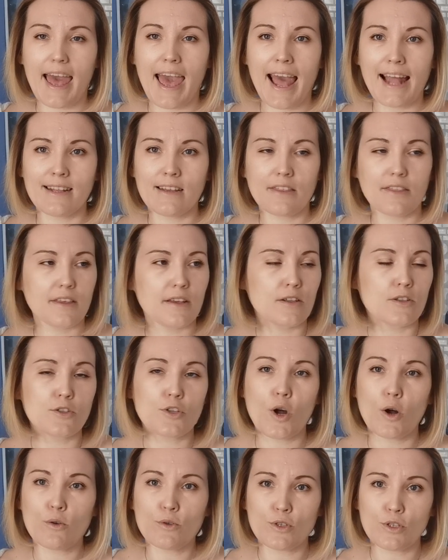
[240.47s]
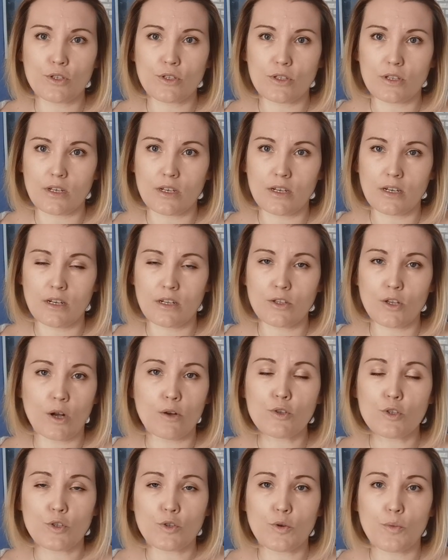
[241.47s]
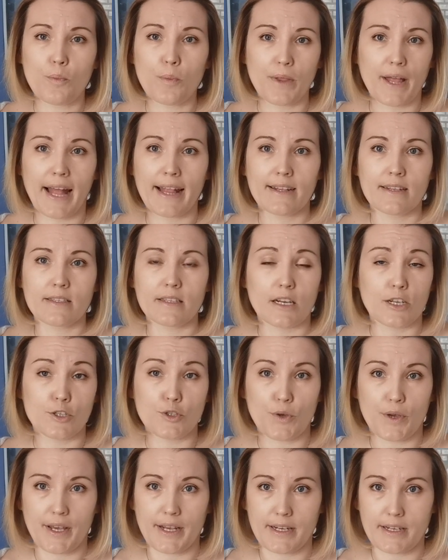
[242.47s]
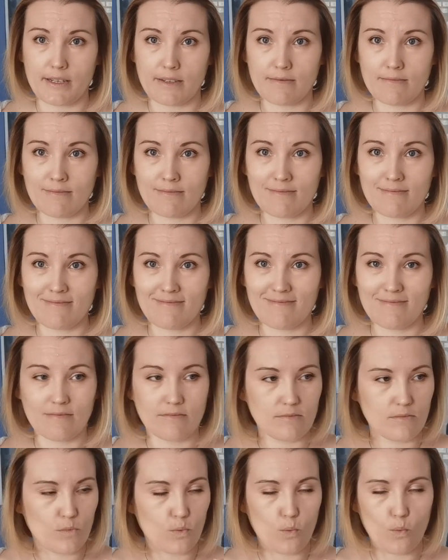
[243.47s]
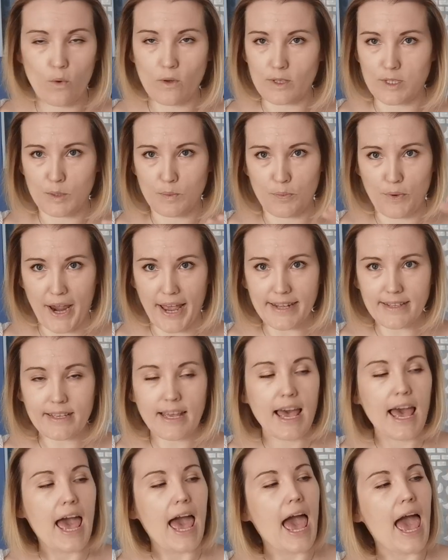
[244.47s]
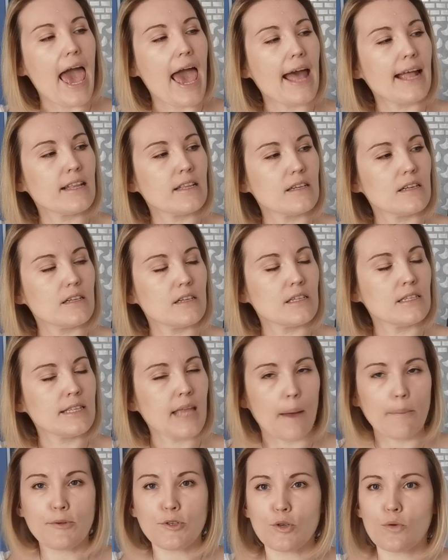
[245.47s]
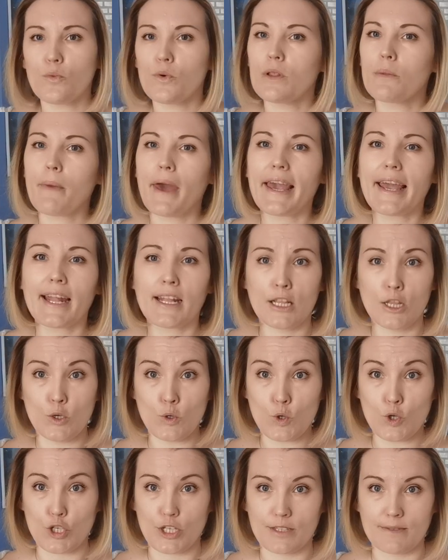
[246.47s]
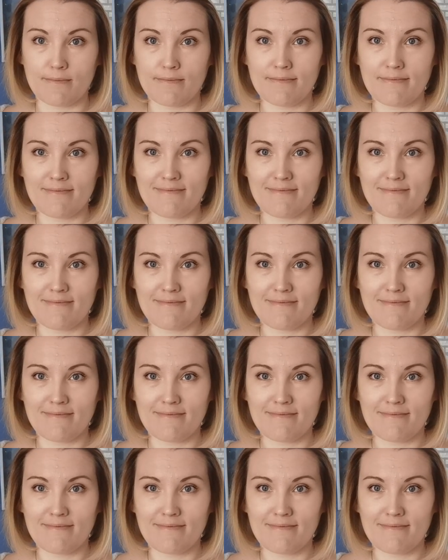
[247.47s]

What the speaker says: anything those 2 planets are doing. Will spread, and Neptune will make an illusion